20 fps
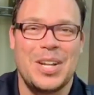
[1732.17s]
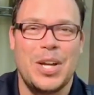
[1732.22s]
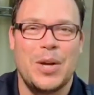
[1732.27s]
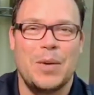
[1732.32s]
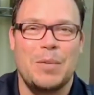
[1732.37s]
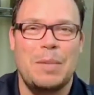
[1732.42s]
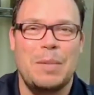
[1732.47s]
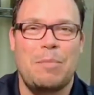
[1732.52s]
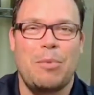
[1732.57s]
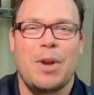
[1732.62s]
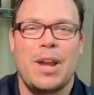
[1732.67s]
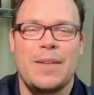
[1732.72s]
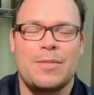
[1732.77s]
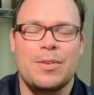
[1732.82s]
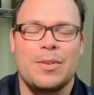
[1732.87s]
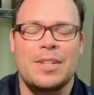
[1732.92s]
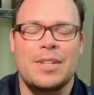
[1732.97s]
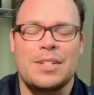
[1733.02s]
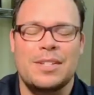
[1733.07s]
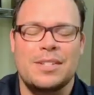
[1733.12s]
We pray for
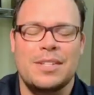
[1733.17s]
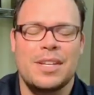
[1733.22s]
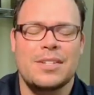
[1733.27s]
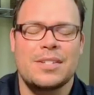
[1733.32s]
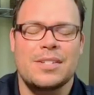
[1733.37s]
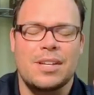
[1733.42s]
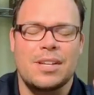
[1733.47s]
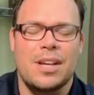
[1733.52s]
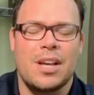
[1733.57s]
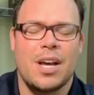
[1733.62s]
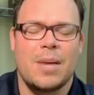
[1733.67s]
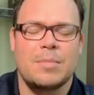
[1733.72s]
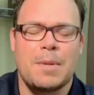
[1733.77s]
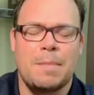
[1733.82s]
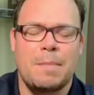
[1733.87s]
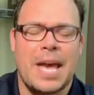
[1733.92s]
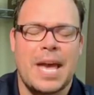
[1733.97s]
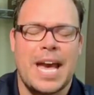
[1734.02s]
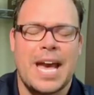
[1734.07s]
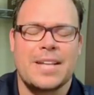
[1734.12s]
these things to come to
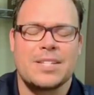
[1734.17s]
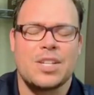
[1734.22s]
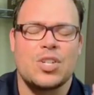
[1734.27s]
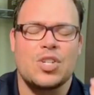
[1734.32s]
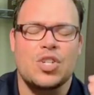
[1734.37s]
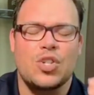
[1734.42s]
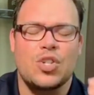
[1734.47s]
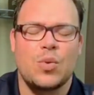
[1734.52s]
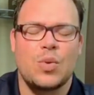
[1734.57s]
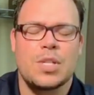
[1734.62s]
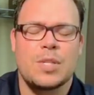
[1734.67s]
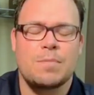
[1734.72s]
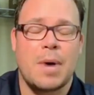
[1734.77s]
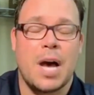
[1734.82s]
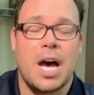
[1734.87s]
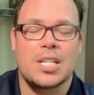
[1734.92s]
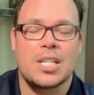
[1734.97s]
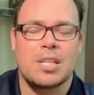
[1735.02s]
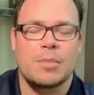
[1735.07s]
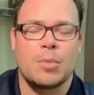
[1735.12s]
pass as soon as
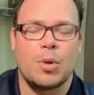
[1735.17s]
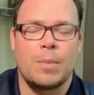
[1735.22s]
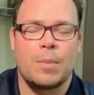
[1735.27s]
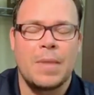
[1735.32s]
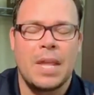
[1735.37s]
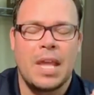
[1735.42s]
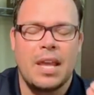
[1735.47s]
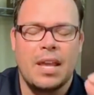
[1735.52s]
possible.